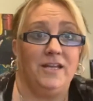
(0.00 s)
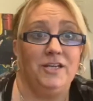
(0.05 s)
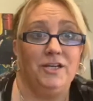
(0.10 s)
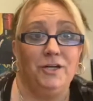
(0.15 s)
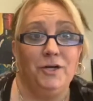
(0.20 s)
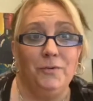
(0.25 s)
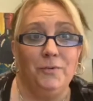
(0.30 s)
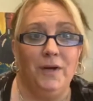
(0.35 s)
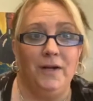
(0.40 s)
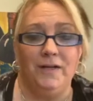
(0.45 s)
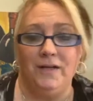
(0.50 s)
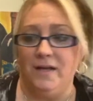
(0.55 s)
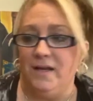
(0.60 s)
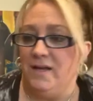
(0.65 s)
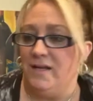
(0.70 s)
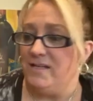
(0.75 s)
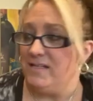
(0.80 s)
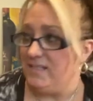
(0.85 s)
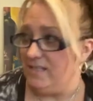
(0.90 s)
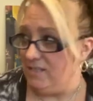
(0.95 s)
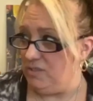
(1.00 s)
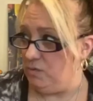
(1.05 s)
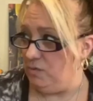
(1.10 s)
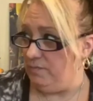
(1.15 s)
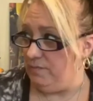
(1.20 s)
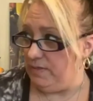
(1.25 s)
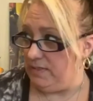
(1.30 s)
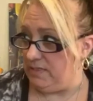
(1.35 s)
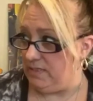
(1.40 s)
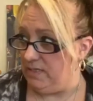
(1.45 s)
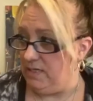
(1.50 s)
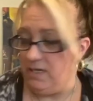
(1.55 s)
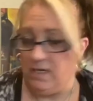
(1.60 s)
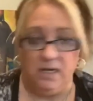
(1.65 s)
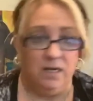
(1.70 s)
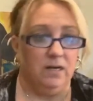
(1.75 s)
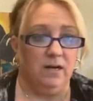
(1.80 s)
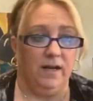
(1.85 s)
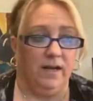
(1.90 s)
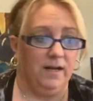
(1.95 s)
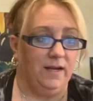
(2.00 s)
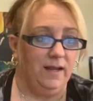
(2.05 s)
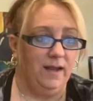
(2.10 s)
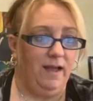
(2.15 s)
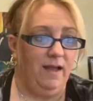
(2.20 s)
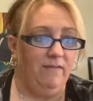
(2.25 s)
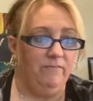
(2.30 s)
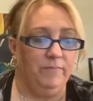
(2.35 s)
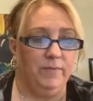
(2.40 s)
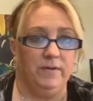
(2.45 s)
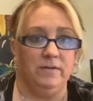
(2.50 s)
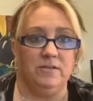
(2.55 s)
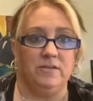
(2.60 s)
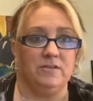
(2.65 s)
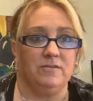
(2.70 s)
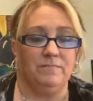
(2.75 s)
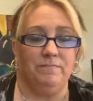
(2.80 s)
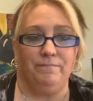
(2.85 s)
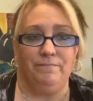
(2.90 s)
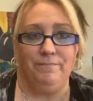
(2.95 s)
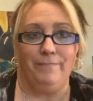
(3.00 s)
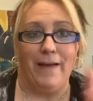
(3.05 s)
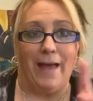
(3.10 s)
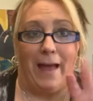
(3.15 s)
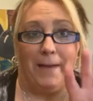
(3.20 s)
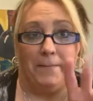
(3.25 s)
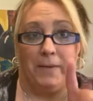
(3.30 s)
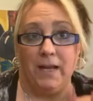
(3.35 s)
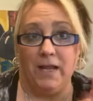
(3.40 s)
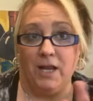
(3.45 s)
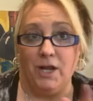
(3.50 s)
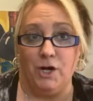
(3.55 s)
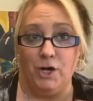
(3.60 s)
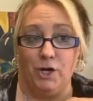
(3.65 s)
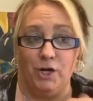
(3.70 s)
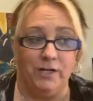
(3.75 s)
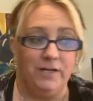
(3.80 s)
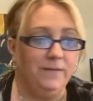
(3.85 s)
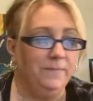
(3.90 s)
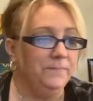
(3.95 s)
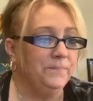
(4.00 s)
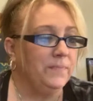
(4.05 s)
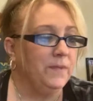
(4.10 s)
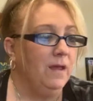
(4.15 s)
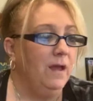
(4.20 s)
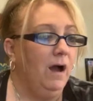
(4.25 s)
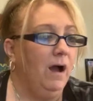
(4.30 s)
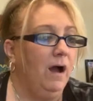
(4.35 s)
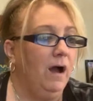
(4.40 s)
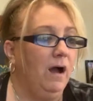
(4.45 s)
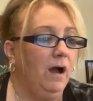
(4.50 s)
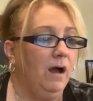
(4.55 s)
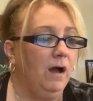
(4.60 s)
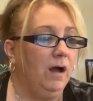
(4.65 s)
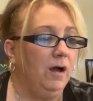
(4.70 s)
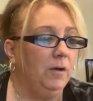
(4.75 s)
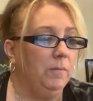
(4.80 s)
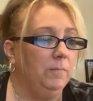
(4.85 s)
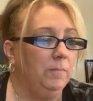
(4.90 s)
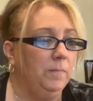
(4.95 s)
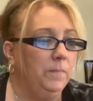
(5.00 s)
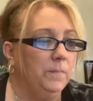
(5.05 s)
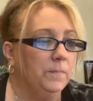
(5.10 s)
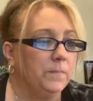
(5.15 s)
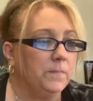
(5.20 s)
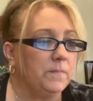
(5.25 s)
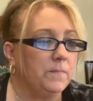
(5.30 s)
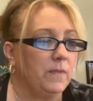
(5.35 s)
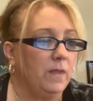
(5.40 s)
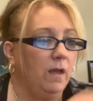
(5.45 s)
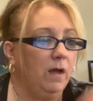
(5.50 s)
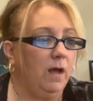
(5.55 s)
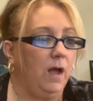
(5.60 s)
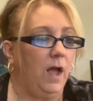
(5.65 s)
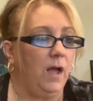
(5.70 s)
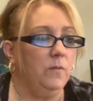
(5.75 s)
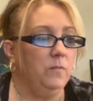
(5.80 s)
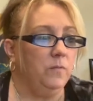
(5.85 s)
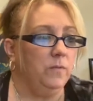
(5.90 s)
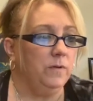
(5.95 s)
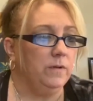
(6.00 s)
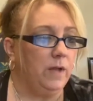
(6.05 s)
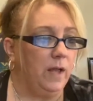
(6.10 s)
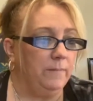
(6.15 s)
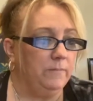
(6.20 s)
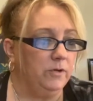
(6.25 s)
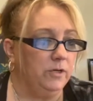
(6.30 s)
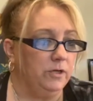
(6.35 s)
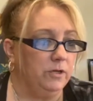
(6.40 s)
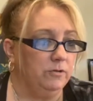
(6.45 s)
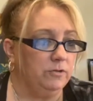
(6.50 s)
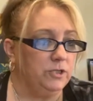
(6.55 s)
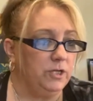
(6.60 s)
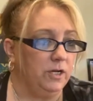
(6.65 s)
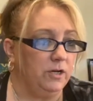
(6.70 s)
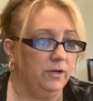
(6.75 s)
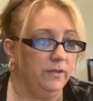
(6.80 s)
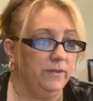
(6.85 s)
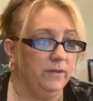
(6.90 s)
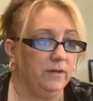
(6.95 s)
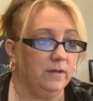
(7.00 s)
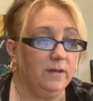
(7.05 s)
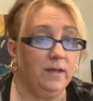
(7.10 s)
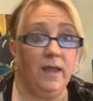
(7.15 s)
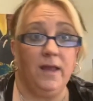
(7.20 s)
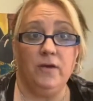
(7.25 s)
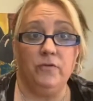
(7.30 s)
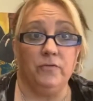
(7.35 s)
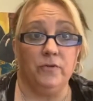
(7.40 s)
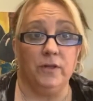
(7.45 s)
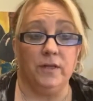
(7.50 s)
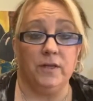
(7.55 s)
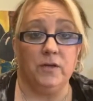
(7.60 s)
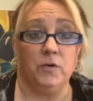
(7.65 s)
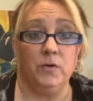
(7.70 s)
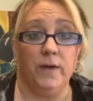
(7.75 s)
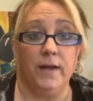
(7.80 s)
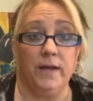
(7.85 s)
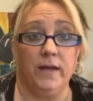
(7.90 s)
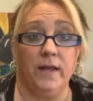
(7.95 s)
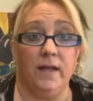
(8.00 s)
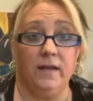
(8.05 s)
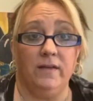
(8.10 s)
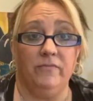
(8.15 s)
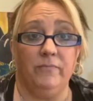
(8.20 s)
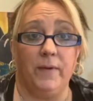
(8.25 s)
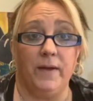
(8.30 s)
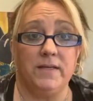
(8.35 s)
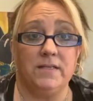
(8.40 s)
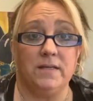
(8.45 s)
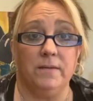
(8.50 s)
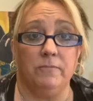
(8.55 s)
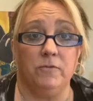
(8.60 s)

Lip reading: You know what, since we've been sitting here and I have been just babbling on, I'm gonna go check on the cake really quick, and if by some